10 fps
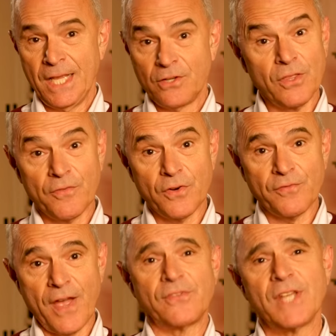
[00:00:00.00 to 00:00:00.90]
During the
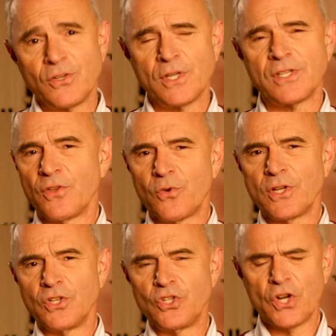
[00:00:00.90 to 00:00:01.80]
first five centuries of the
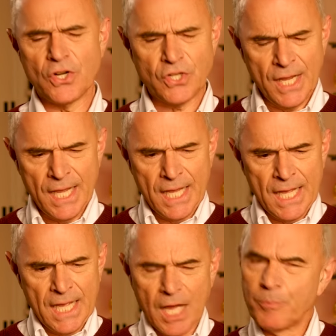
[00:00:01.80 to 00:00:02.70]
Christian church,
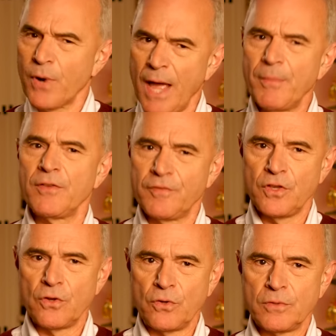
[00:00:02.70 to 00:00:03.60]
a prominent
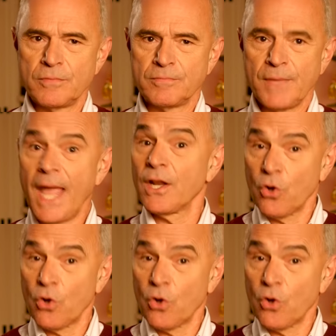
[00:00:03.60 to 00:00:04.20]
view, and